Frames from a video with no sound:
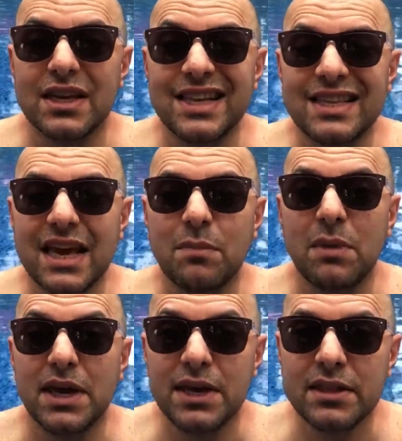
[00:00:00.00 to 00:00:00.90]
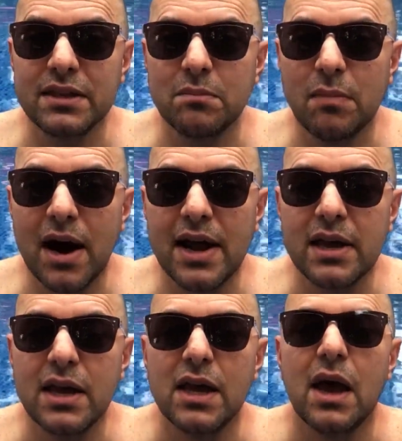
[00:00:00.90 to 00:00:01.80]
it can be eaten by
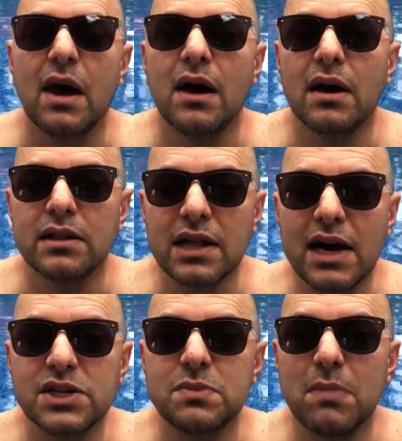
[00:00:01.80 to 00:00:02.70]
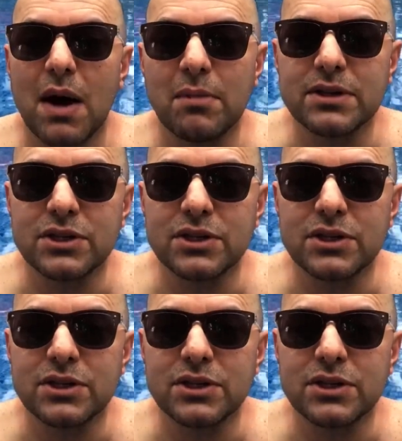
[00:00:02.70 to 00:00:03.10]
large mammals.